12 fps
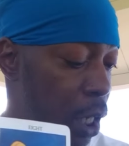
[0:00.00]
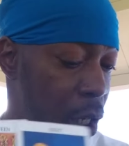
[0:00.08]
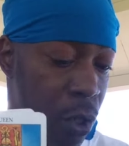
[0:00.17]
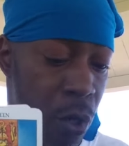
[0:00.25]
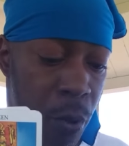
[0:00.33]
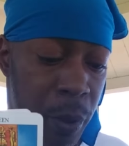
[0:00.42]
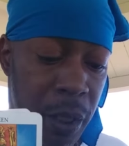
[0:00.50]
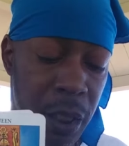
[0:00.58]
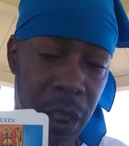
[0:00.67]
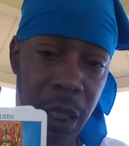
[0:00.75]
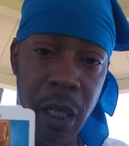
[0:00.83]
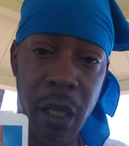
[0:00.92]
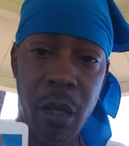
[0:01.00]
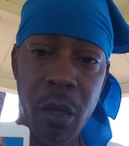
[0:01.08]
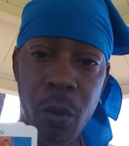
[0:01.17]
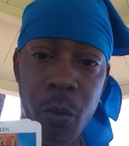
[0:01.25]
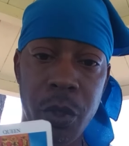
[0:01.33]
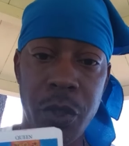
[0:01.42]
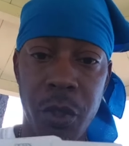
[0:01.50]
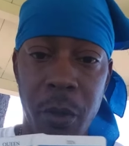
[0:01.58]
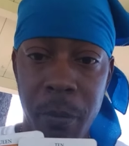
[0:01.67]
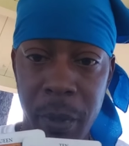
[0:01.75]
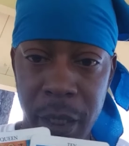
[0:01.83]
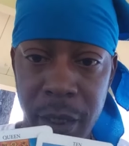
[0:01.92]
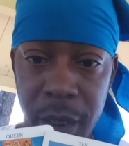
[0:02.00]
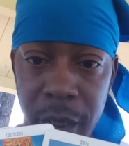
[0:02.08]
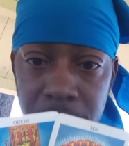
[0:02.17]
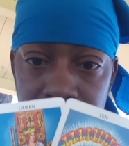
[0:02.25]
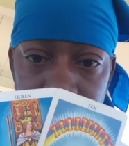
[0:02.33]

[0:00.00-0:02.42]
and go and get what you're missing.